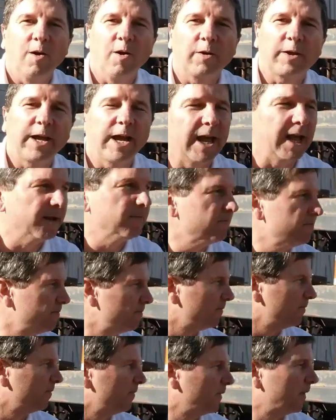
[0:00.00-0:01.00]
Okay,
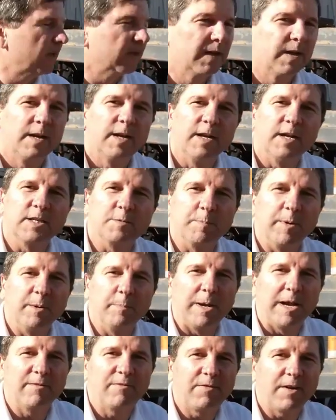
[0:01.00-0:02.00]
it's
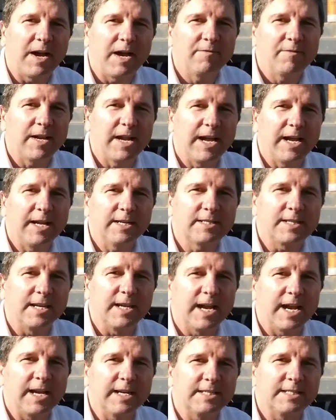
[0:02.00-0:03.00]
been about 5 days.
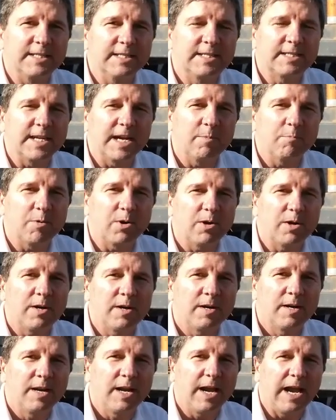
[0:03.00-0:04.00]
Today is
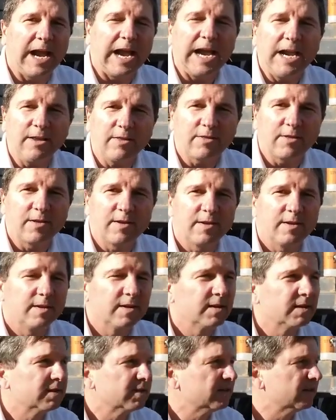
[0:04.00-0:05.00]
December 8th.
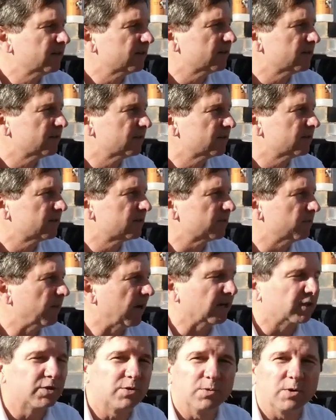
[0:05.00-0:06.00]
It's
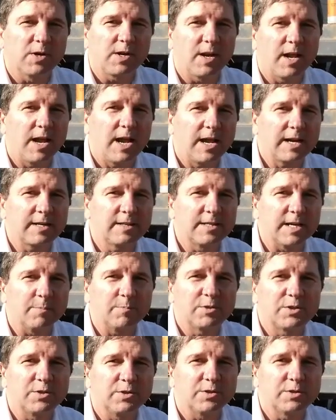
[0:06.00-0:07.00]
about 2 o'clock.
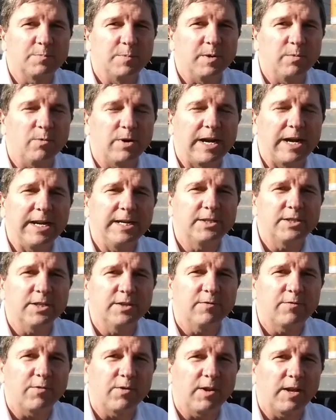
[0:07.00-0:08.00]
Temperature's been
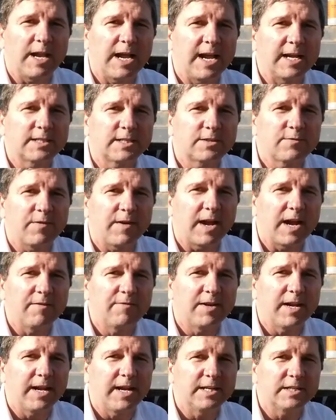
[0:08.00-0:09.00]
ranging for the last
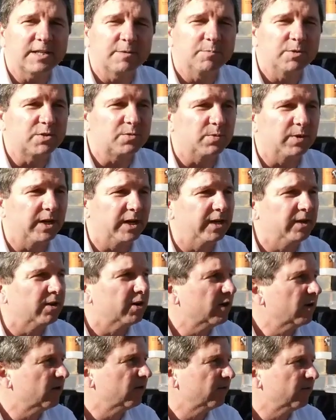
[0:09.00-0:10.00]
5 days in
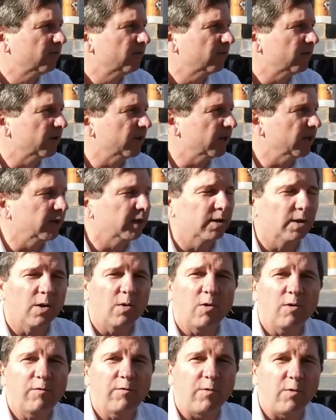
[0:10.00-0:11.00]
between the
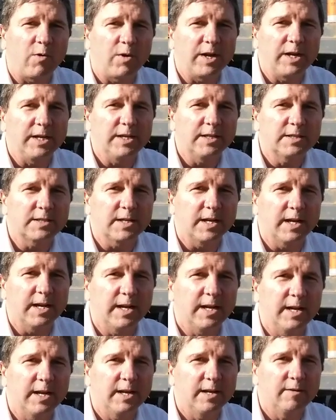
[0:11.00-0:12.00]
lower 40s
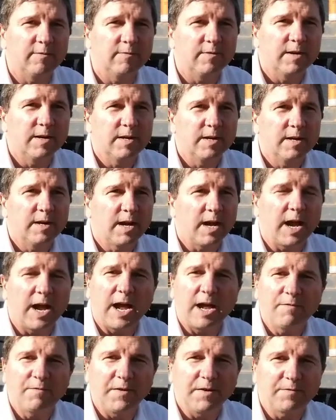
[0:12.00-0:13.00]
and
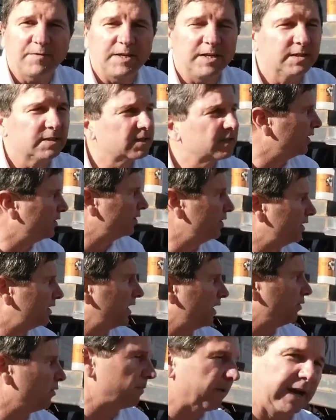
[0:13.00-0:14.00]
high 50s. As you can
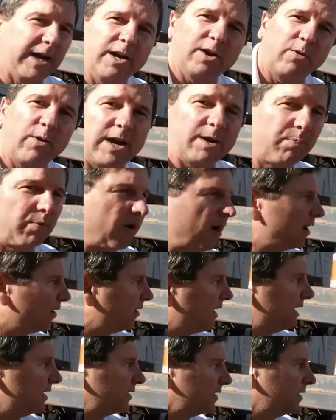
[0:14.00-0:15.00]
see, we're making great
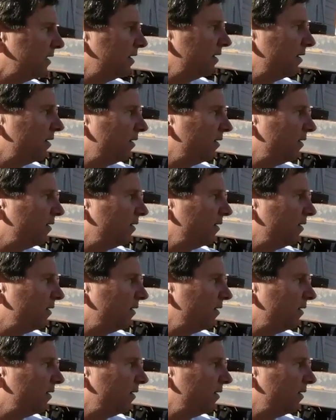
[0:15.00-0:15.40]
progress.